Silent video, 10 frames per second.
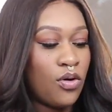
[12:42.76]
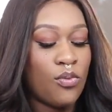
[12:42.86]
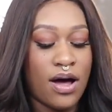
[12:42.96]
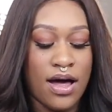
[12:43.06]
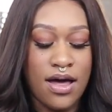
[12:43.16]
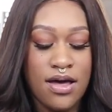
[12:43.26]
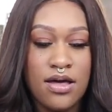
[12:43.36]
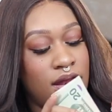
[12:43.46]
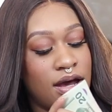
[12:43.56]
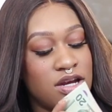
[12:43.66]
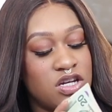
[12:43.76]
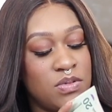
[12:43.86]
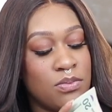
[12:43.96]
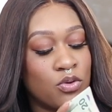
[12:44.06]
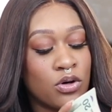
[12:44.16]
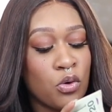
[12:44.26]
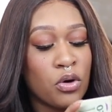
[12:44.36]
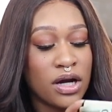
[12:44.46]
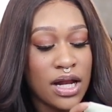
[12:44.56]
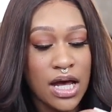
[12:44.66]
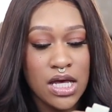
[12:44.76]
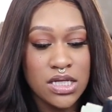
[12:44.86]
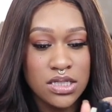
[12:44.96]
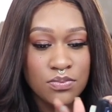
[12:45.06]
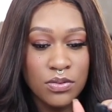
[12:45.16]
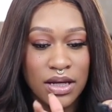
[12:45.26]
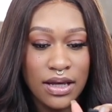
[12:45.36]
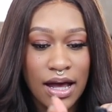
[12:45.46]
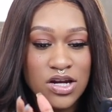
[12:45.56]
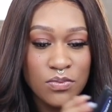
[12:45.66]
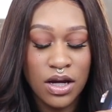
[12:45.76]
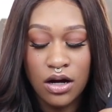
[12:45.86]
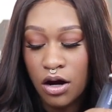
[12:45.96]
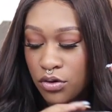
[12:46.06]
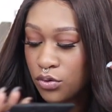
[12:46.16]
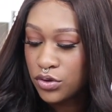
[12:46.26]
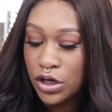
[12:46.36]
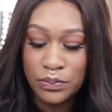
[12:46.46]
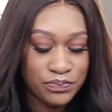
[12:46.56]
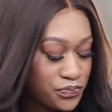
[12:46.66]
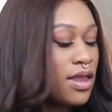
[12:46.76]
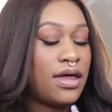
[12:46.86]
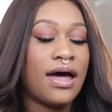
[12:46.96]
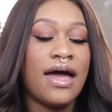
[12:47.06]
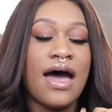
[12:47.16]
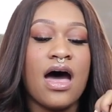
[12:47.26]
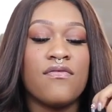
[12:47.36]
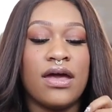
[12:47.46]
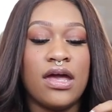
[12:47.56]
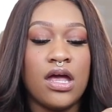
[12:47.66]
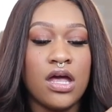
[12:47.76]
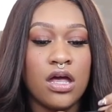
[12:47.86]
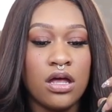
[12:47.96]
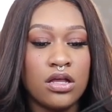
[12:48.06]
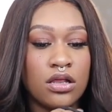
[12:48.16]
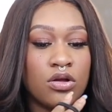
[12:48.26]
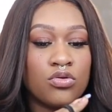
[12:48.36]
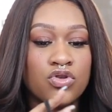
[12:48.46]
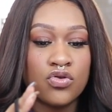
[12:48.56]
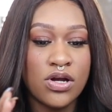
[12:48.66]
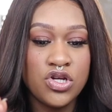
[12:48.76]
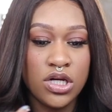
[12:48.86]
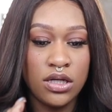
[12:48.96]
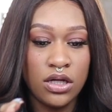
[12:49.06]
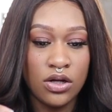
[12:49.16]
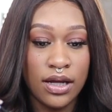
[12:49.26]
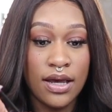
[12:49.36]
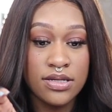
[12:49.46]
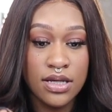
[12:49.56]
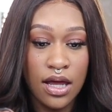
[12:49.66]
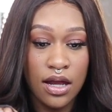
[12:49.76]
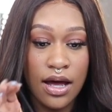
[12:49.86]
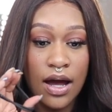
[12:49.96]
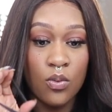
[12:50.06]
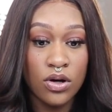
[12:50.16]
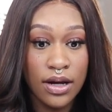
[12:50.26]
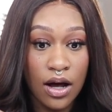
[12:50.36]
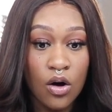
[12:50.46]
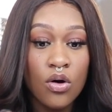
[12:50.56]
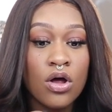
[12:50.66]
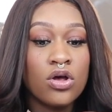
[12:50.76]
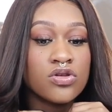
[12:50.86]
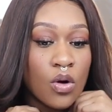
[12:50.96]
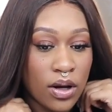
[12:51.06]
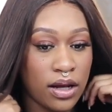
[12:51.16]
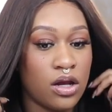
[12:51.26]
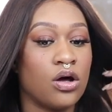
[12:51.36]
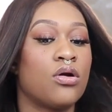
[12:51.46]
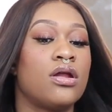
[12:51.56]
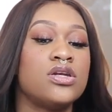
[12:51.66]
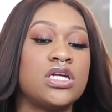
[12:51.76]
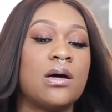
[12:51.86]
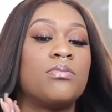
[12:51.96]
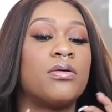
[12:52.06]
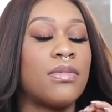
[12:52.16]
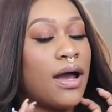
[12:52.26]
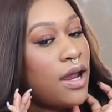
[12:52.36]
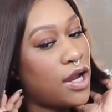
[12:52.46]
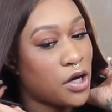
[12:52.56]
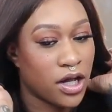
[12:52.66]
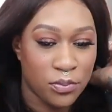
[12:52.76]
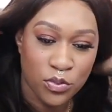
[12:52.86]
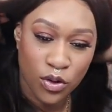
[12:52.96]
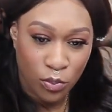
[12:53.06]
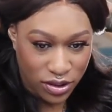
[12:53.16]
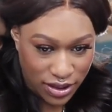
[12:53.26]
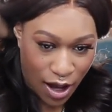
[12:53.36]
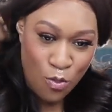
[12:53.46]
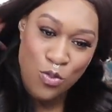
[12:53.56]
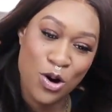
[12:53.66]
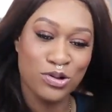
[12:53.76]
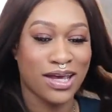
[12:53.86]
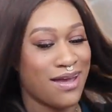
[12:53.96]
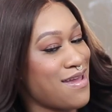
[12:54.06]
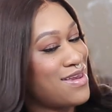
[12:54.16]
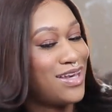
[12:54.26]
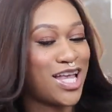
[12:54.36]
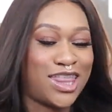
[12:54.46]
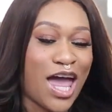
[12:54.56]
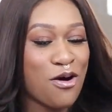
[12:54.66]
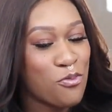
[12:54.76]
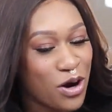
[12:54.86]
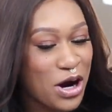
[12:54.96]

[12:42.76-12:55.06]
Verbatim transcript: know why. And I should be more organized. Put my cash in my card holder. And then I have a little scrunchie in here. Like I said, I work out. So when I need to go to the gym, put my hair up, you know, put that work in, get that